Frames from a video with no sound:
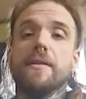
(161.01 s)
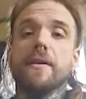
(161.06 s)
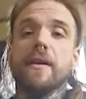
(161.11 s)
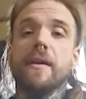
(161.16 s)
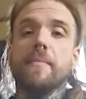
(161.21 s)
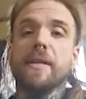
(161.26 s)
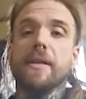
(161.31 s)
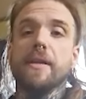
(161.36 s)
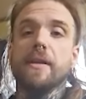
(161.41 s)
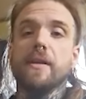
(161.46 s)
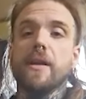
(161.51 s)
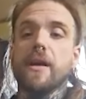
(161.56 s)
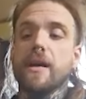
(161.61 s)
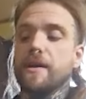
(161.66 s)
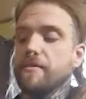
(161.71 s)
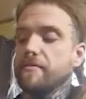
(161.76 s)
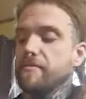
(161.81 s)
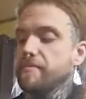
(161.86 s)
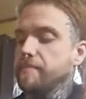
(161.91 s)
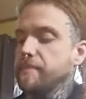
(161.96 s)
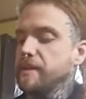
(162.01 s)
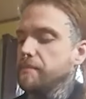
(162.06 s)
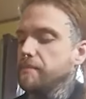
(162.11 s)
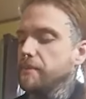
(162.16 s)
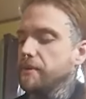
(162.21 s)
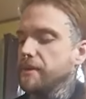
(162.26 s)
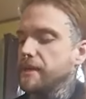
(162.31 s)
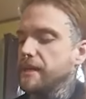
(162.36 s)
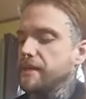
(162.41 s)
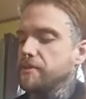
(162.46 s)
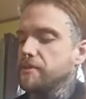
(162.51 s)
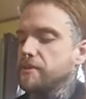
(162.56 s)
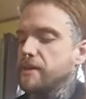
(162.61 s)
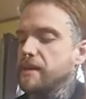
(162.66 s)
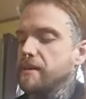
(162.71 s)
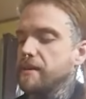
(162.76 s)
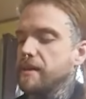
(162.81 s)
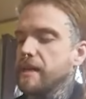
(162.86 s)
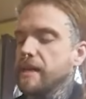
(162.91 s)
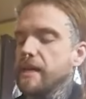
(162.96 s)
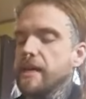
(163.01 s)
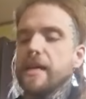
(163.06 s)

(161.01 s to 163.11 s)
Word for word: I mean, a lot of people that try to,